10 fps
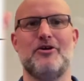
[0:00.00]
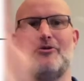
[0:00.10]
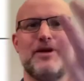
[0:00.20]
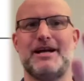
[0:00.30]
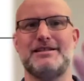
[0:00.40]

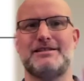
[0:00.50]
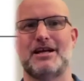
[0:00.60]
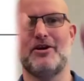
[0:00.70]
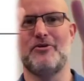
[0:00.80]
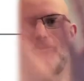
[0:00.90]
Rice,
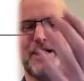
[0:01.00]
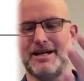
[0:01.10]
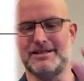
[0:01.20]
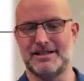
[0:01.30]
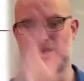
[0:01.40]

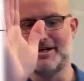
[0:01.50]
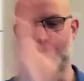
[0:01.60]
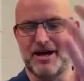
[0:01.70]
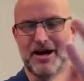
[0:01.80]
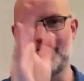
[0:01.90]
rice,
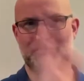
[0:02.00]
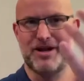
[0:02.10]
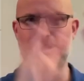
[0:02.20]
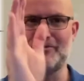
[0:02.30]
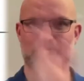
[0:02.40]
naan
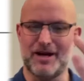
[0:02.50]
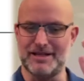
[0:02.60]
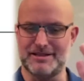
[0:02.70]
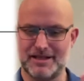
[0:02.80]
bread, rice.